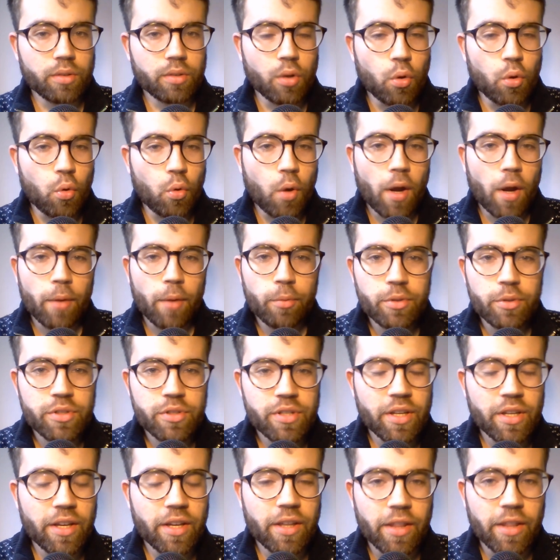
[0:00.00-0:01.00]
So I would
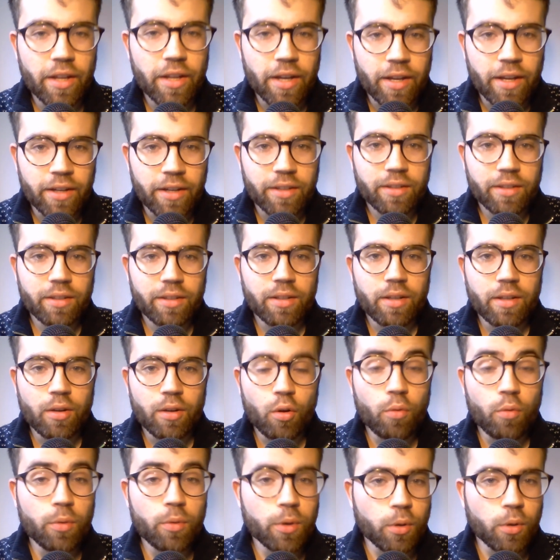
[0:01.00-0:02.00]
say that
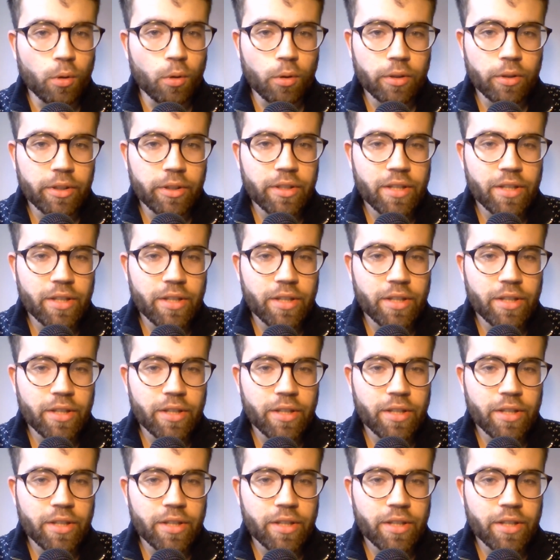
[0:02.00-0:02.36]
overall